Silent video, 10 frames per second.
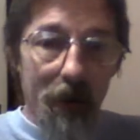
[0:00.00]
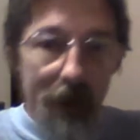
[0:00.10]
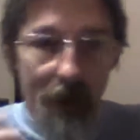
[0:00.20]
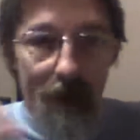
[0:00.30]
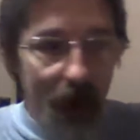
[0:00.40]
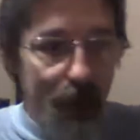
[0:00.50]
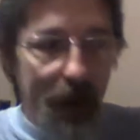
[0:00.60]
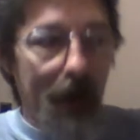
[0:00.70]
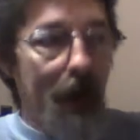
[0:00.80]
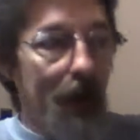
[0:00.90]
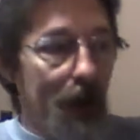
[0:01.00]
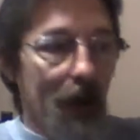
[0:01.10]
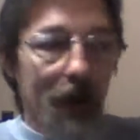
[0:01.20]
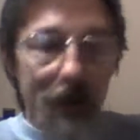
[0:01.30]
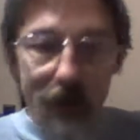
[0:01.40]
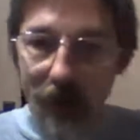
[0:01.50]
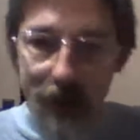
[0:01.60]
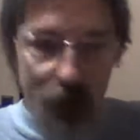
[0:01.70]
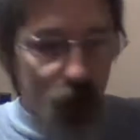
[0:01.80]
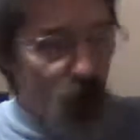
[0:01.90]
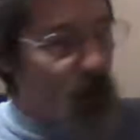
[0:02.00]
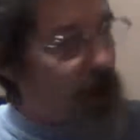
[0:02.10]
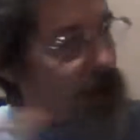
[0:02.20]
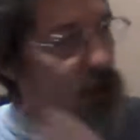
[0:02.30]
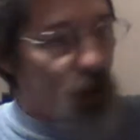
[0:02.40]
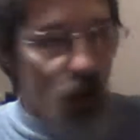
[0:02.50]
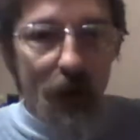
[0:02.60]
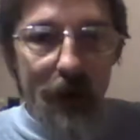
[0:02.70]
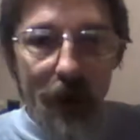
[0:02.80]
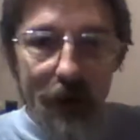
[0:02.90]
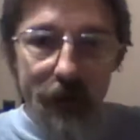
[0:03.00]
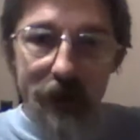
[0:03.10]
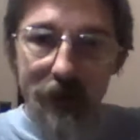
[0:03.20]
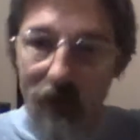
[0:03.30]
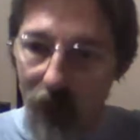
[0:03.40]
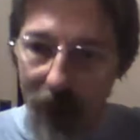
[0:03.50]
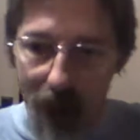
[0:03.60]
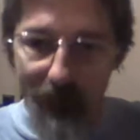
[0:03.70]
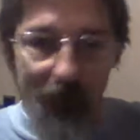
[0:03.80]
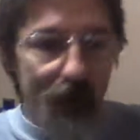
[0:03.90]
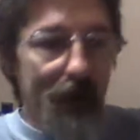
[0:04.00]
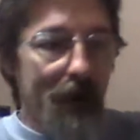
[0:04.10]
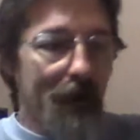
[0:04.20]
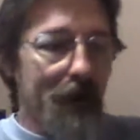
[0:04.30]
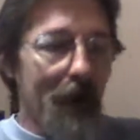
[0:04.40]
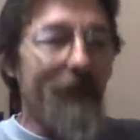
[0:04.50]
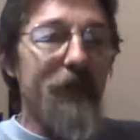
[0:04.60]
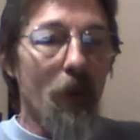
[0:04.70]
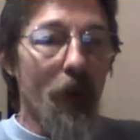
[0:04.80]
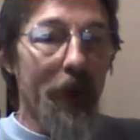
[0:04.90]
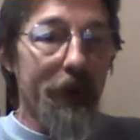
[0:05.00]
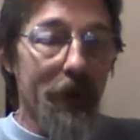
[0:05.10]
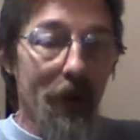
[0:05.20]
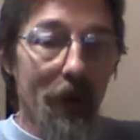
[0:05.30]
There may be tips, tricks, and shortcuts and what have you that you're comfortable with.